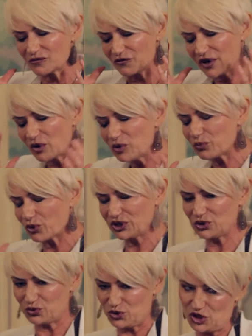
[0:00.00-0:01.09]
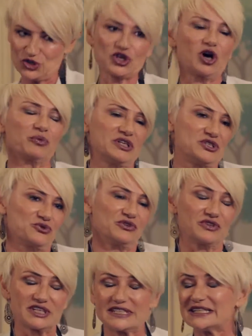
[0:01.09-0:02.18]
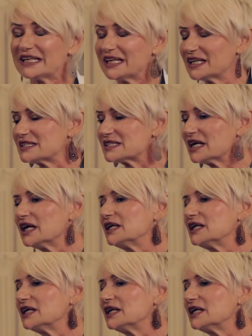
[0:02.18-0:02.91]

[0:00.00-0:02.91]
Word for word: very important to Johns Hopkins University is